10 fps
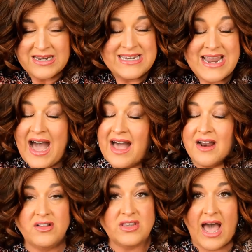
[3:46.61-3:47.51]

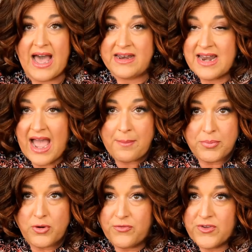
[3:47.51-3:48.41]
Not a lot,
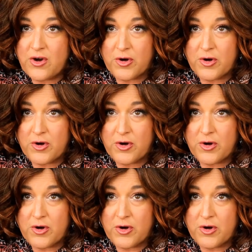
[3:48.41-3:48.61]
not poofy